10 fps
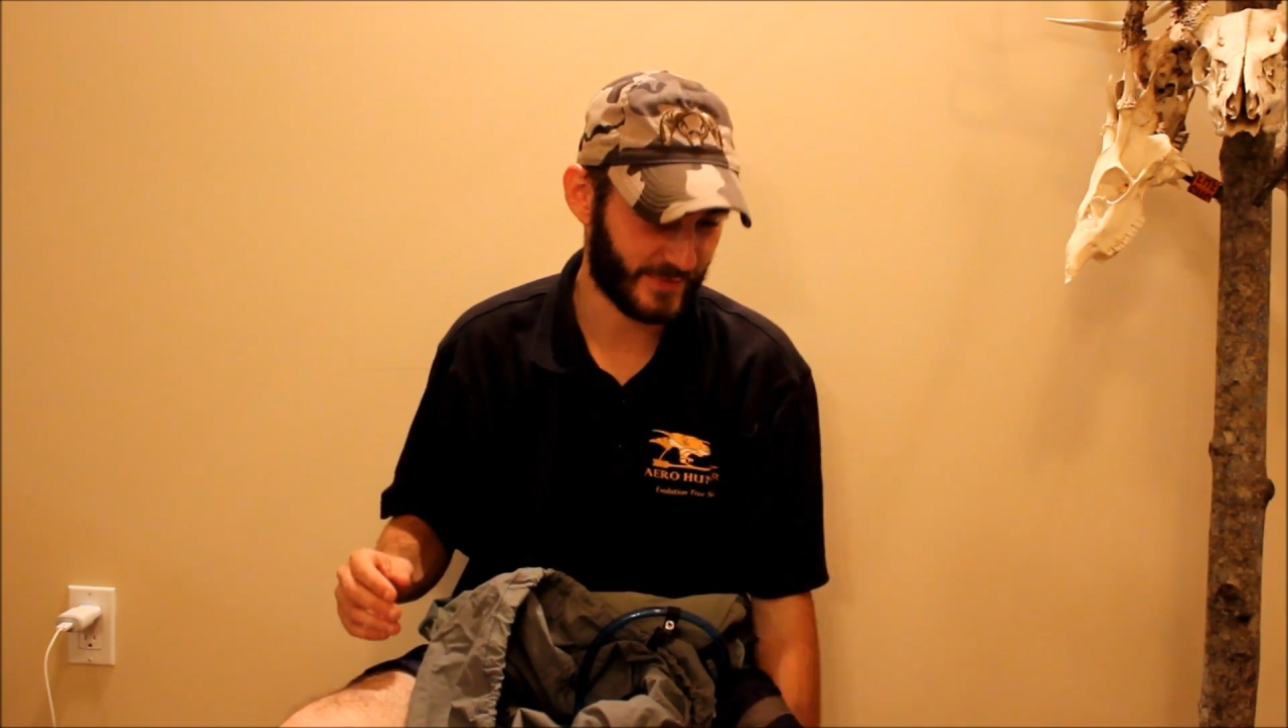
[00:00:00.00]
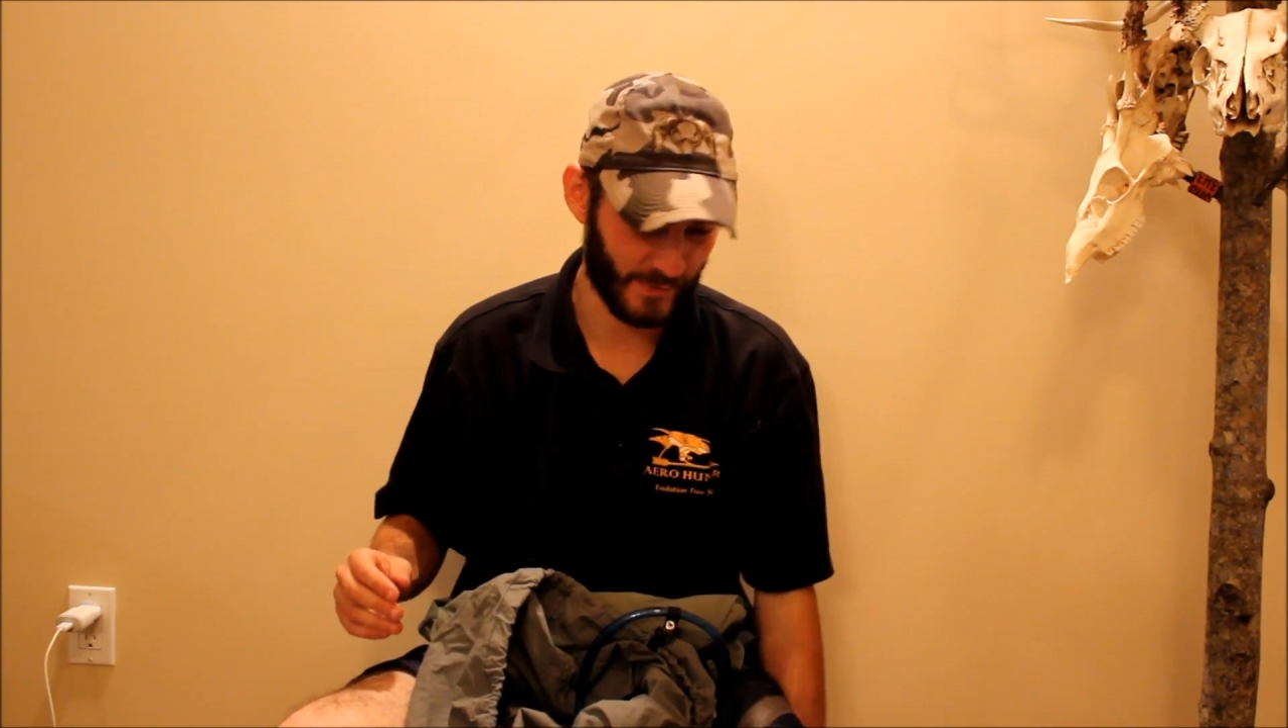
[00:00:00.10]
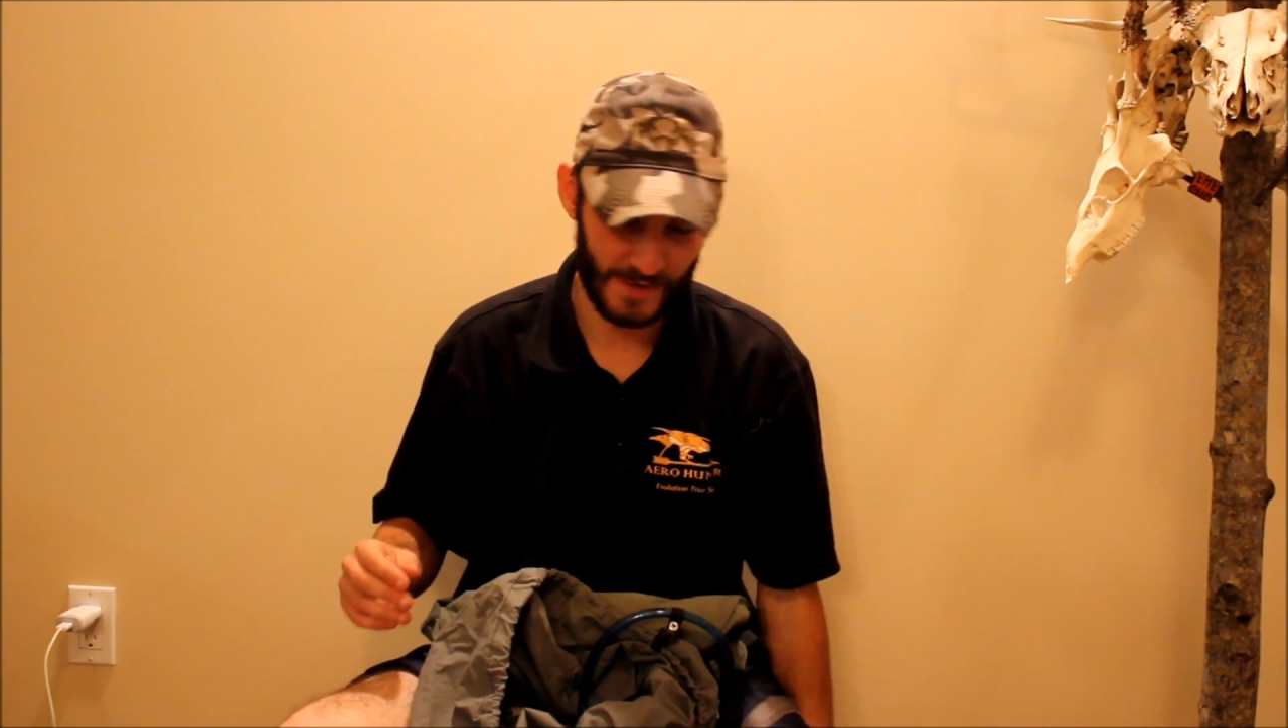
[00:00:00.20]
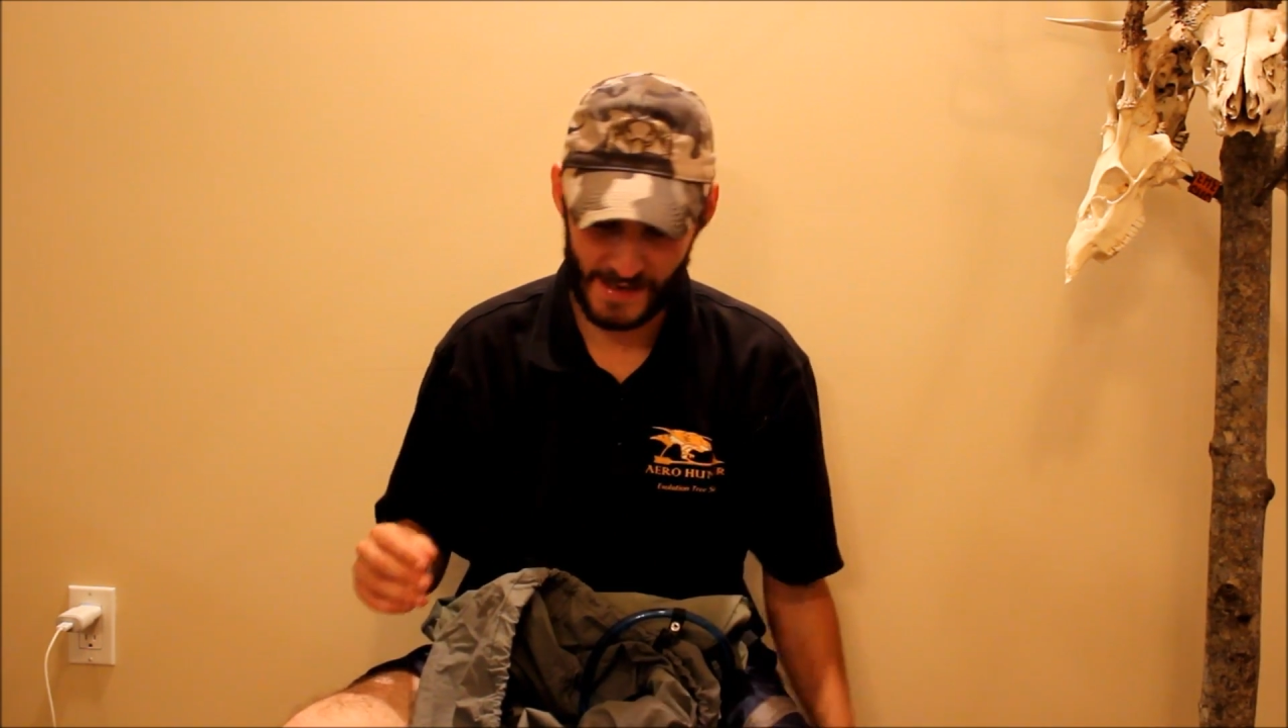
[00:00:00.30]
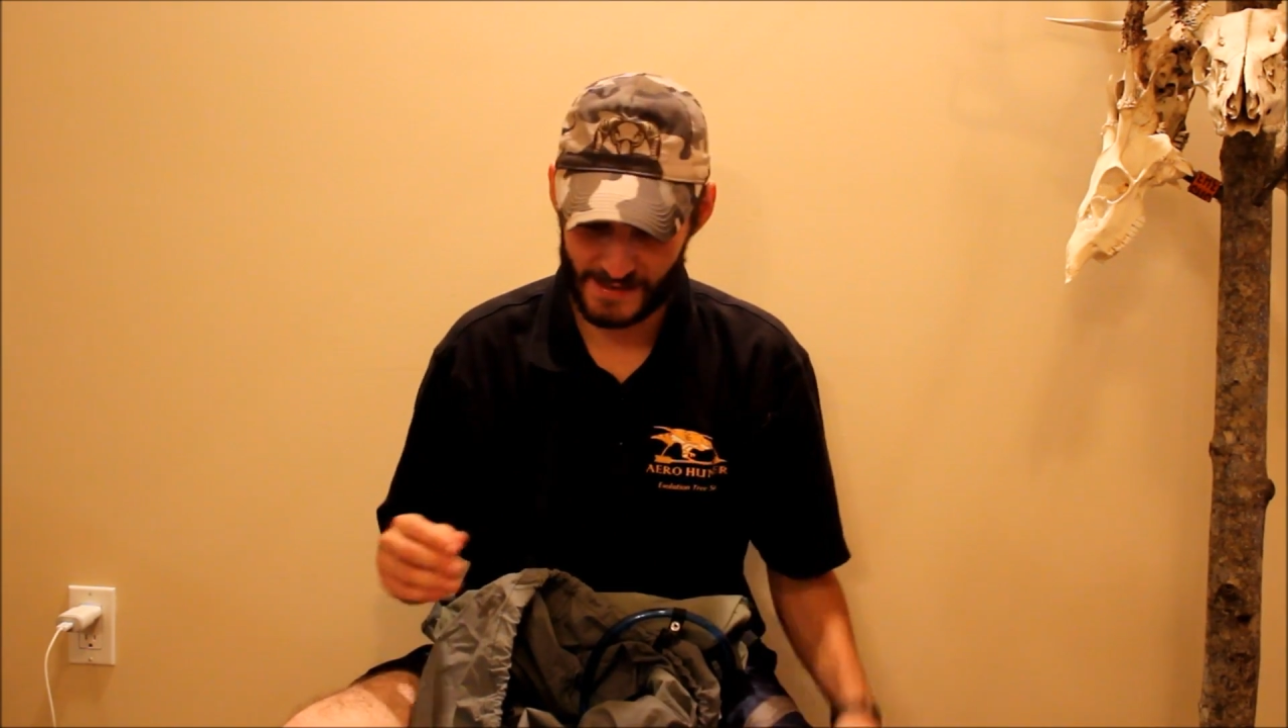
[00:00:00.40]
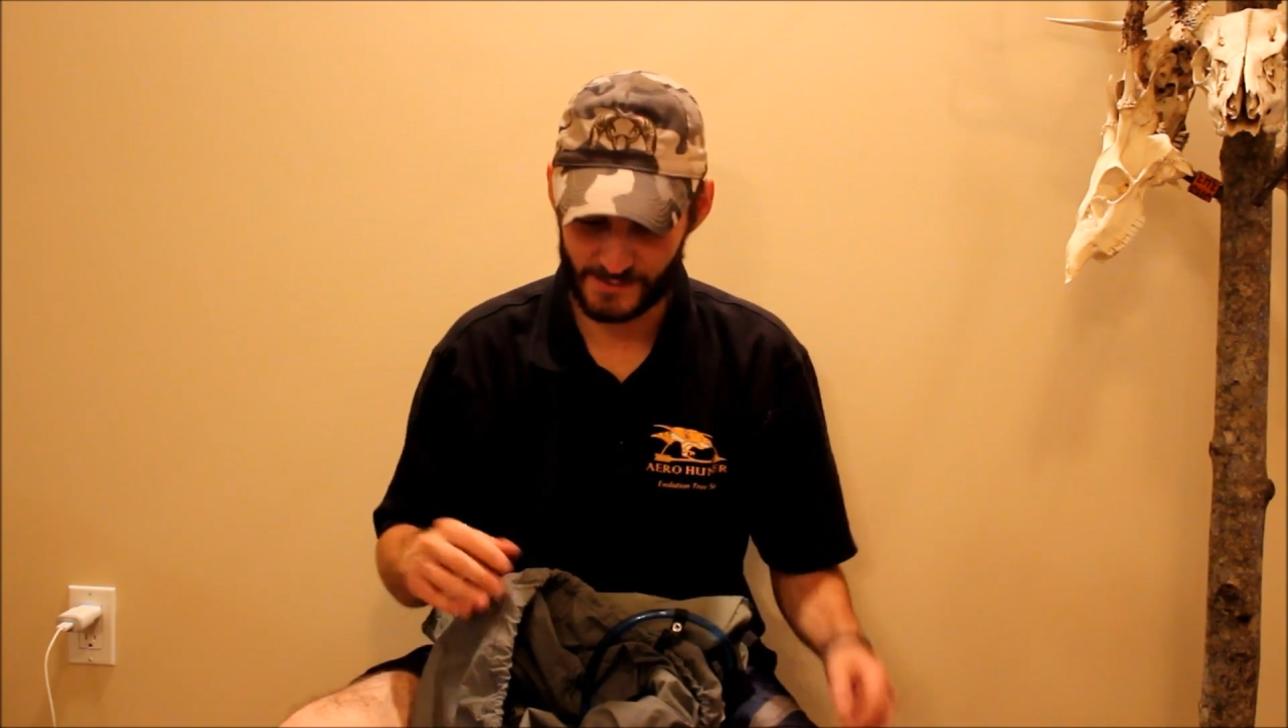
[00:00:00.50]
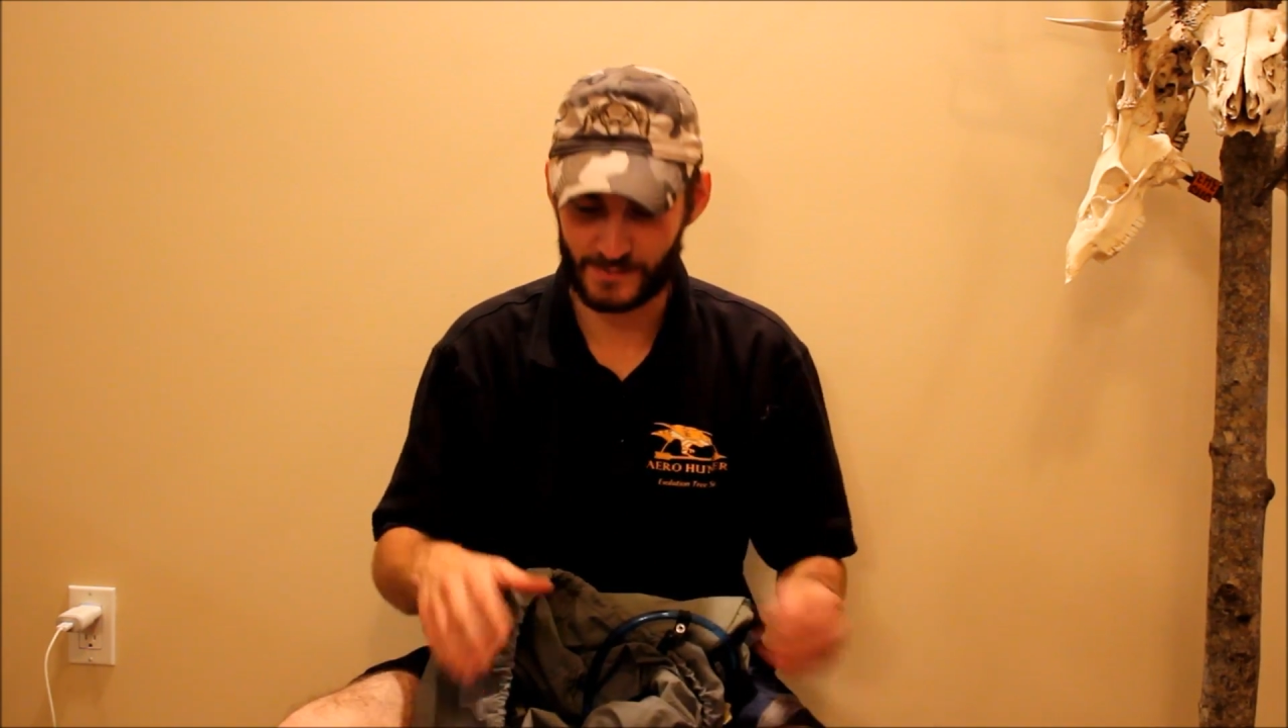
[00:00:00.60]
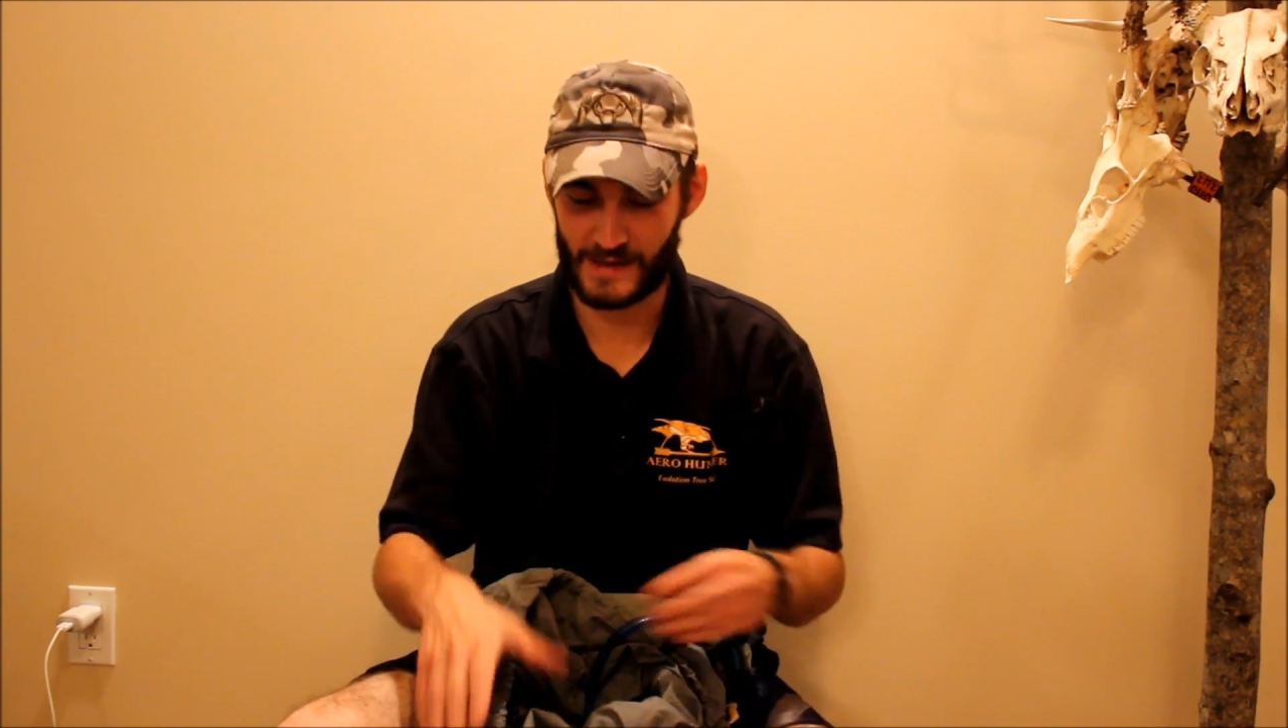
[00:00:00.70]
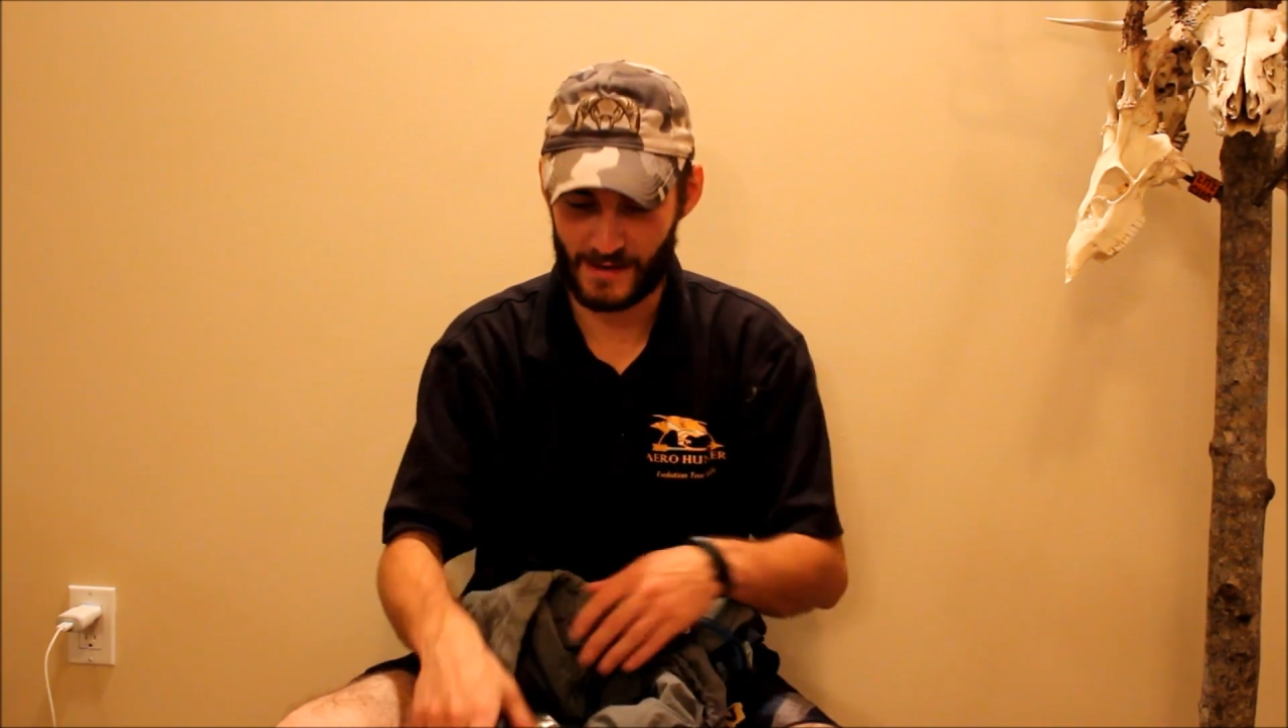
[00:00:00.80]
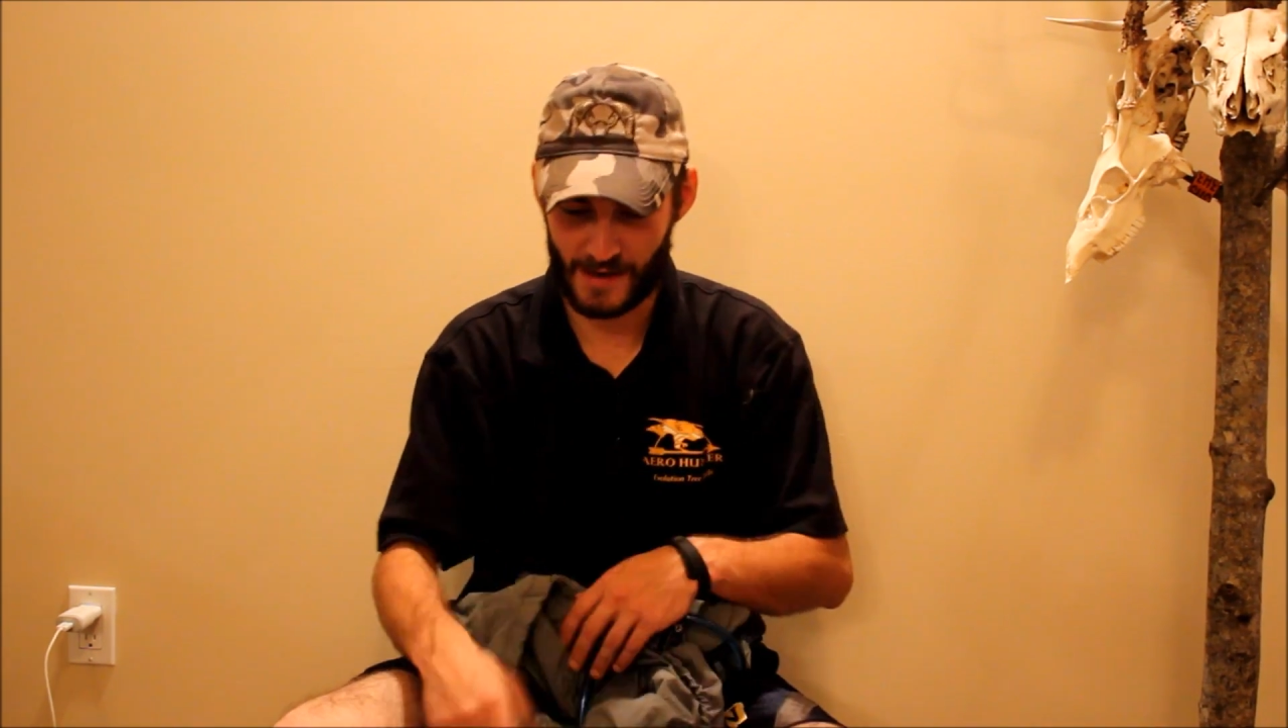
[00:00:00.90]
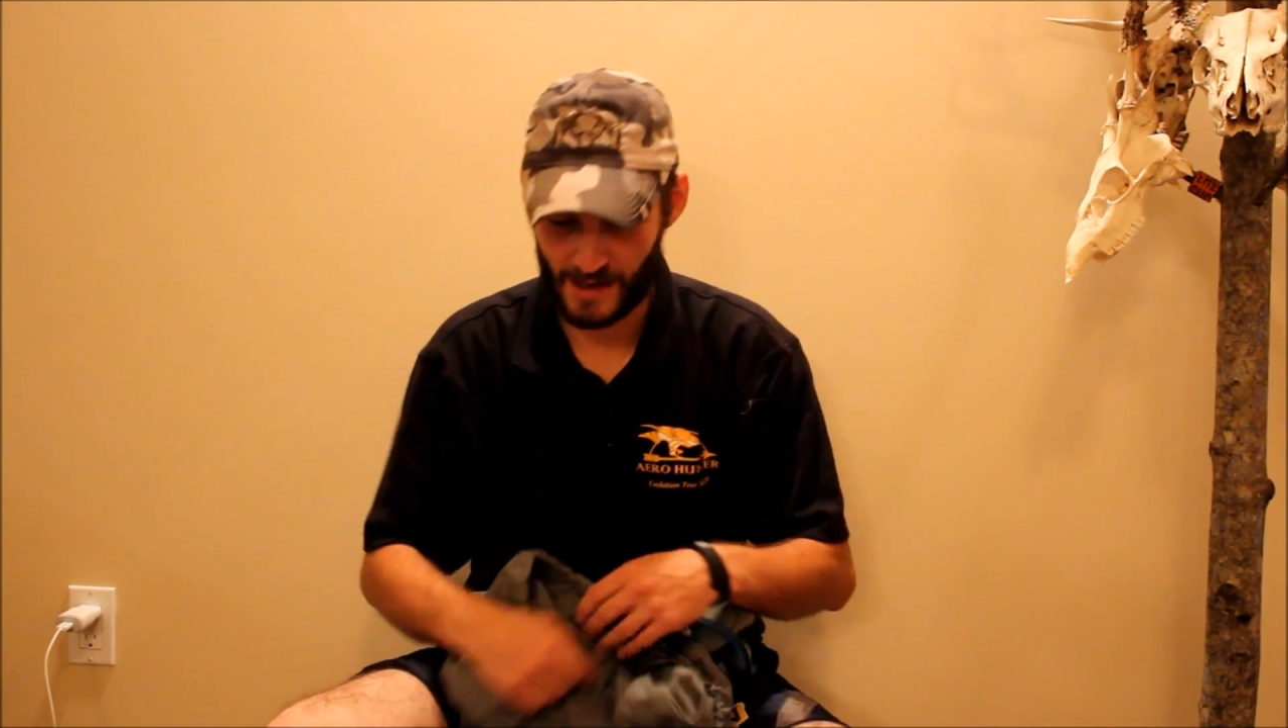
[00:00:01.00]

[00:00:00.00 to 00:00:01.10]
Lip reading: 3 days without